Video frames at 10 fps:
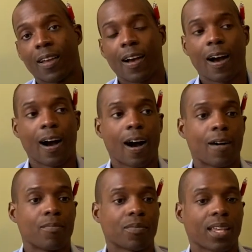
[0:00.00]

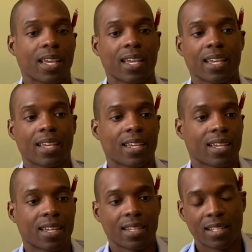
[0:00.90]

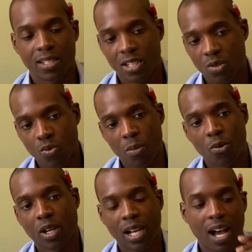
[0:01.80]
And just one
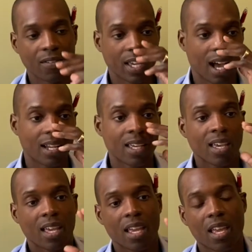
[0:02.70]
more caveat,
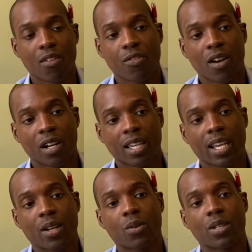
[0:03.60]
if a
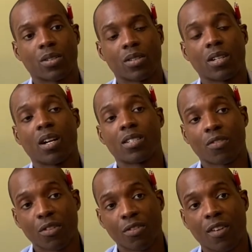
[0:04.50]
carrier does, if
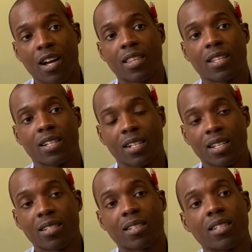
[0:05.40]
you find that it
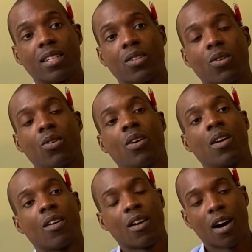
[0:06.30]
is legal
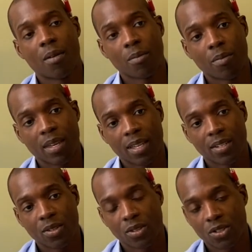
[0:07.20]
in
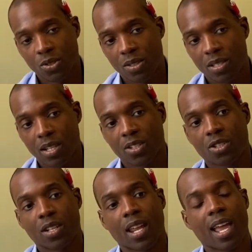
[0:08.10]
your
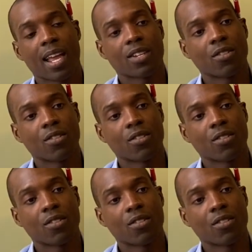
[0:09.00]
jurisdiction and you